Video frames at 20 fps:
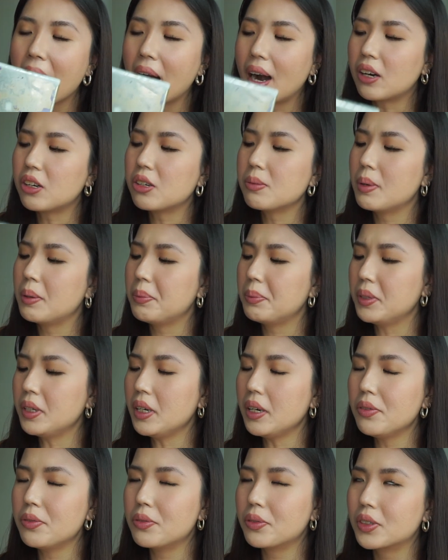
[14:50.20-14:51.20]
I remember
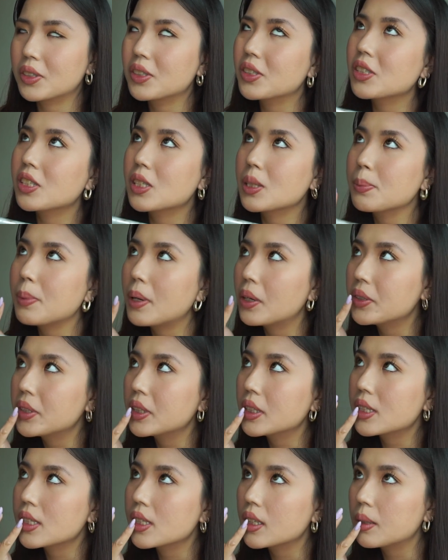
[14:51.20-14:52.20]
I first bought
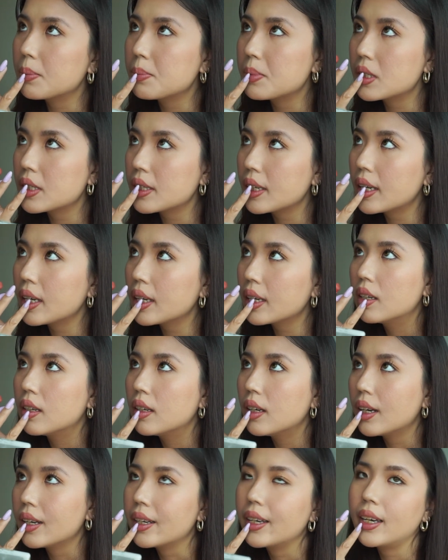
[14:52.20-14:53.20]
this lipstick,
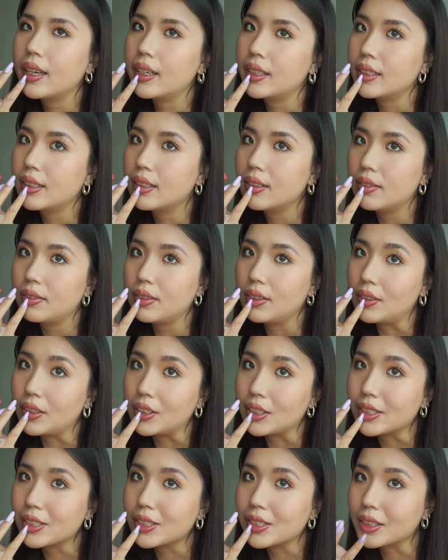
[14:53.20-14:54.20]
again, a few
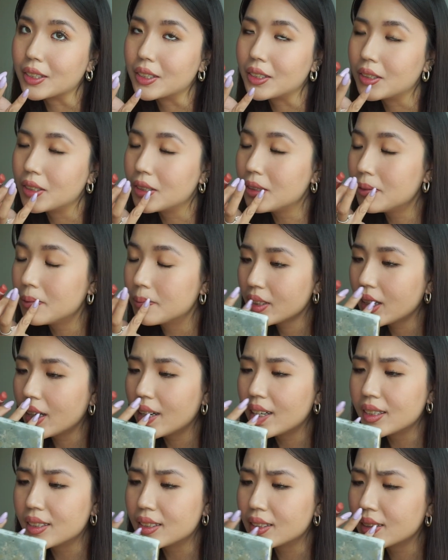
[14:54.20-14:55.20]
years ago.
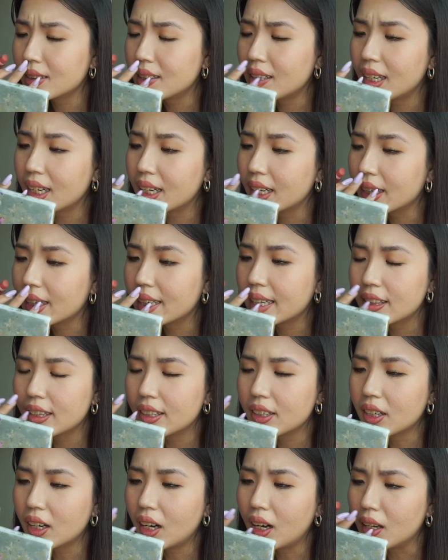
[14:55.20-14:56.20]
I didn't like the
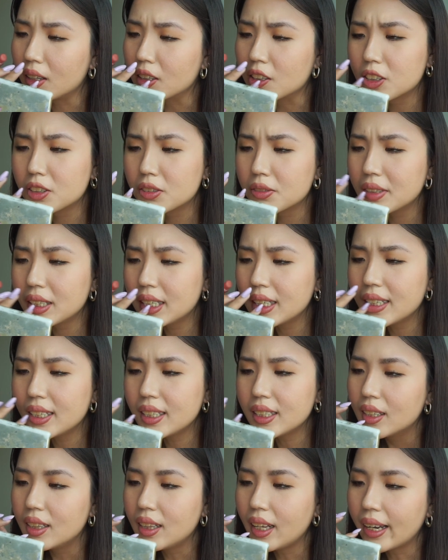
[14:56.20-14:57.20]
color of
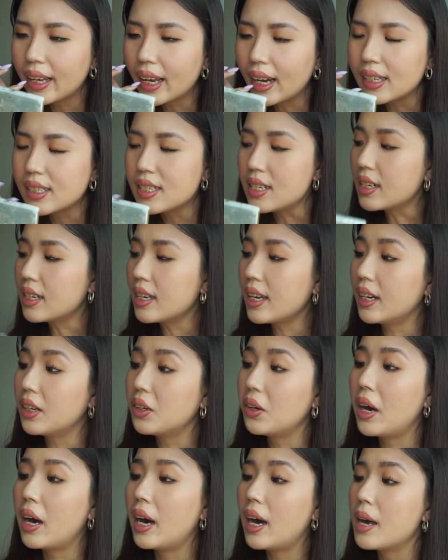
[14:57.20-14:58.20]
it. Like, I didn't get
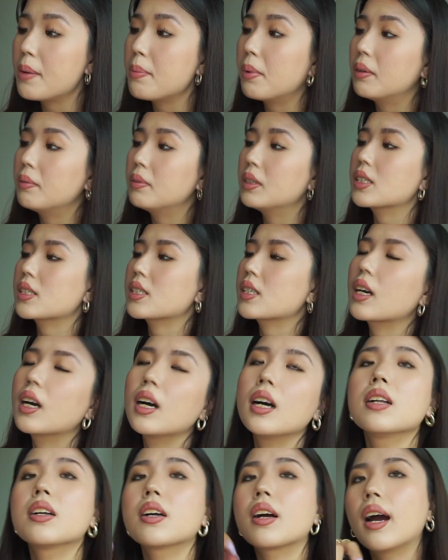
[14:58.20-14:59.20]
the hype of this
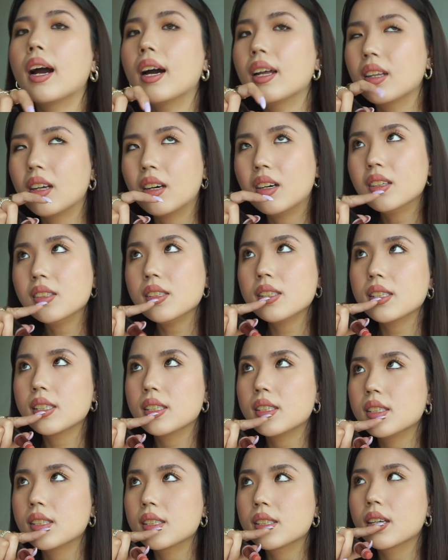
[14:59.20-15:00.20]
color at all
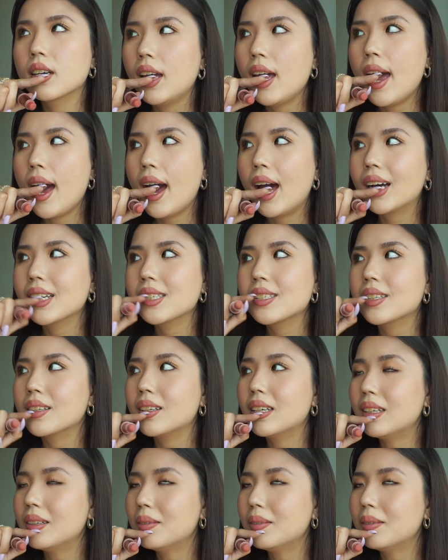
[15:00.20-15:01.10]
since it has a